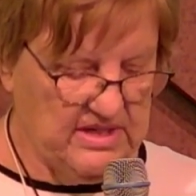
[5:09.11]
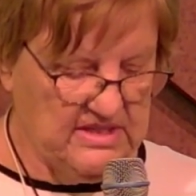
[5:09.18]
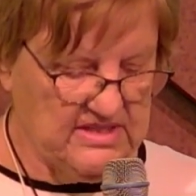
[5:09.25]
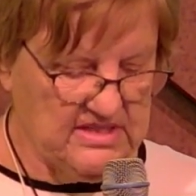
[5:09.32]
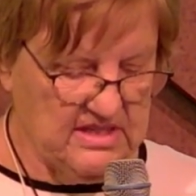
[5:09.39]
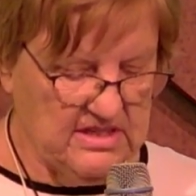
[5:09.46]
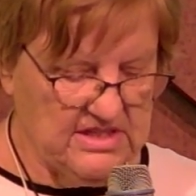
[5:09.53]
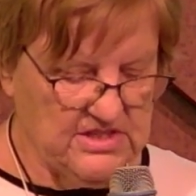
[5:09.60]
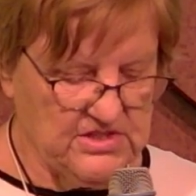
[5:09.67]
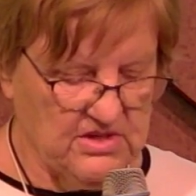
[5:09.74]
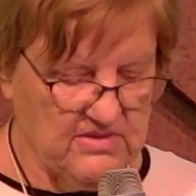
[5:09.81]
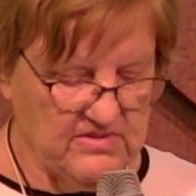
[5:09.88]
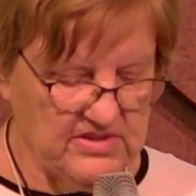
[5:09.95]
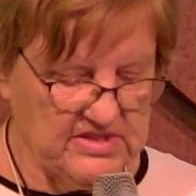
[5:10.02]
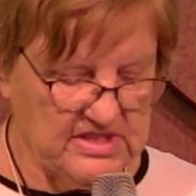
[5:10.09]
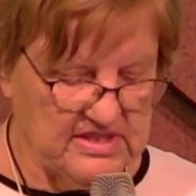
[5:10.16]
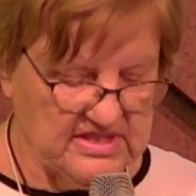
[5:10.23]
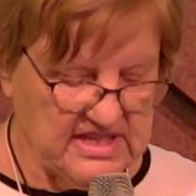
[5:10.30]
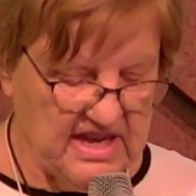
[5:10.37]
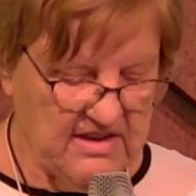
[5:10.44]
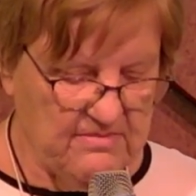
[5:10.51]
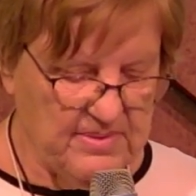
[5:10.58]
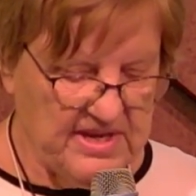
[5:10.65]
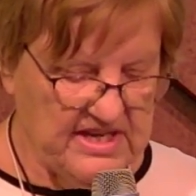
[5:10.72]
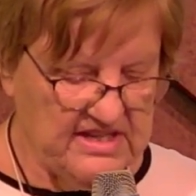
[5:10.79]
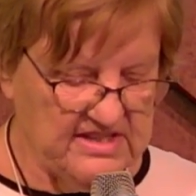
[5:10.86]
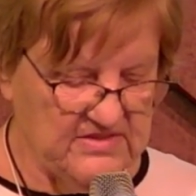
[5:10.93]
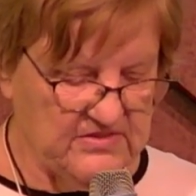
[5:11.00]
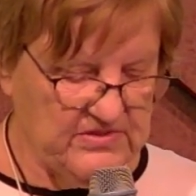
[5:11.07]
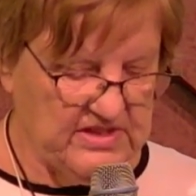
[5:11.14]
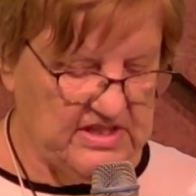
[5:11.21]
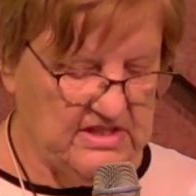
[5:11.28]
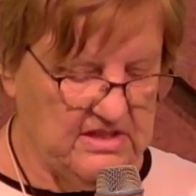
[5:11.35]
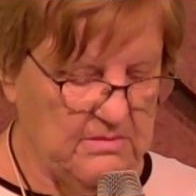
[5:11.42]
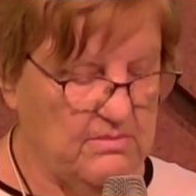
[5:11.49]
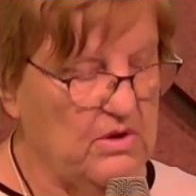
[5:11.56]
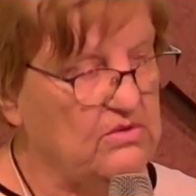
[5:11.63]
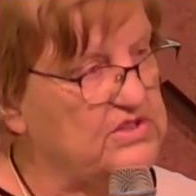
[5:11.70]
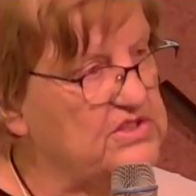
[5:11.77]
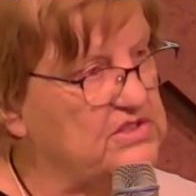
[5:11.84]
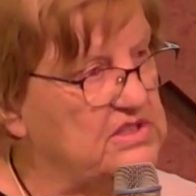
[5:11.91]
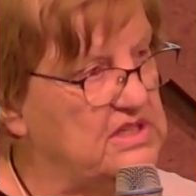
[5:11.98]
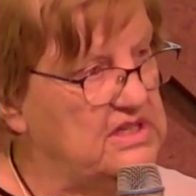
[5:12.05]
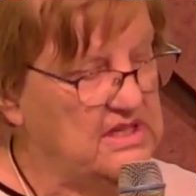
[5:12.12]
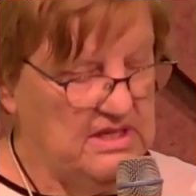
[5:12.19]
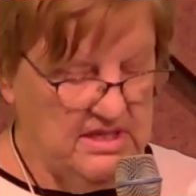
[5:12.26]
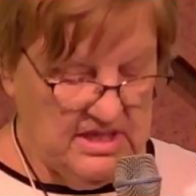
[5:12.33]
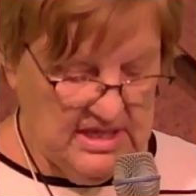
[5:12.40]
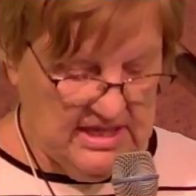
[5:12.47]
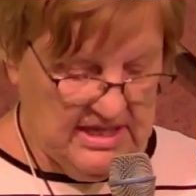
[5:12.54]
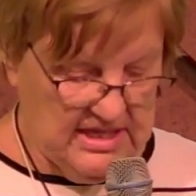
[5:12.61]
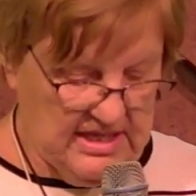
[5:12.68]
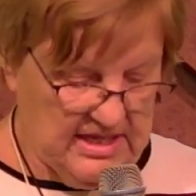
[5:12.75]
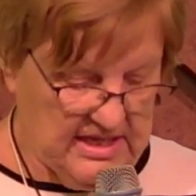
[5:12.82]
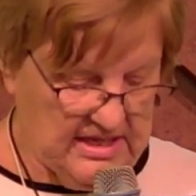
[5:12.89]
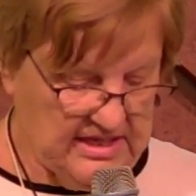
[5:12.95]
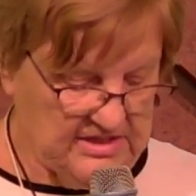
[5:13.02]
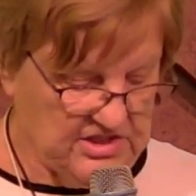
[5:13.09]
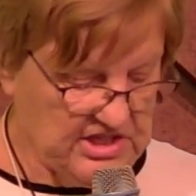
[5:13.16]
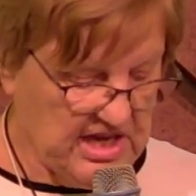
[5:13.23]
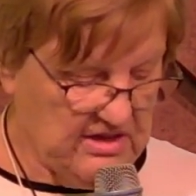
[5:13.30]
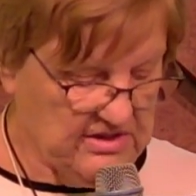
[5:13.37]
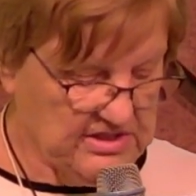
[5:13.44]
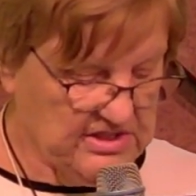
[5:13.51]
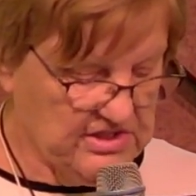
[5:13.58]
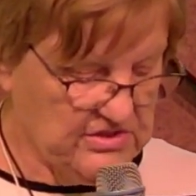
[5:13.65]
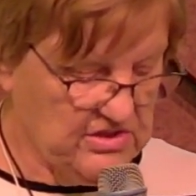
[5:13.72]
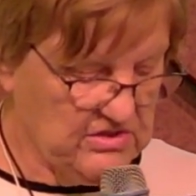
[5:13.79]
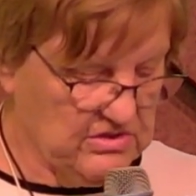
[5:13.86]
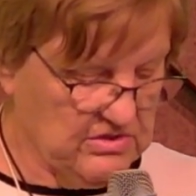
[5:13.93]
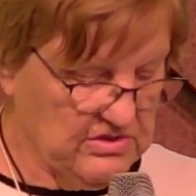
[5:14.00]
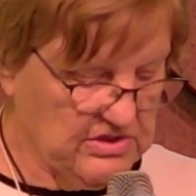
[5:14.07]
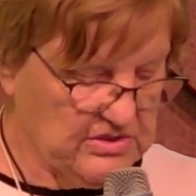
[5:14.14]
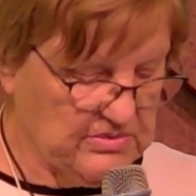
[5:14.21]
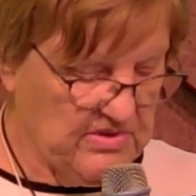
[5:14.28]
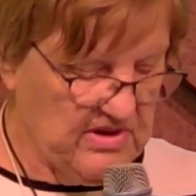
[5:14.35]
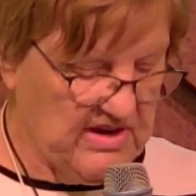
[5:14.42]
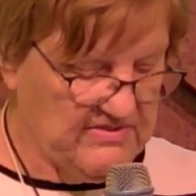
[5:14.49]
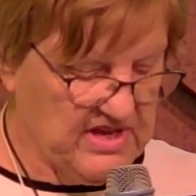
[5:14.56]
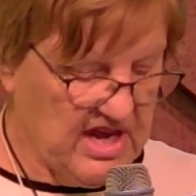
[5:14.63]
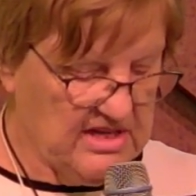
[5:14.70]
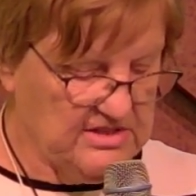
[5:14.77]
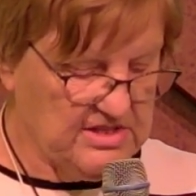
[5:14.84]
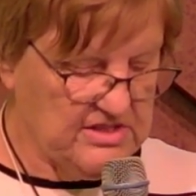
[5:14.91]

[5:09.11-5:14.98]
Sunday services, I've benefited the most in Chalice circles, where I've gotten to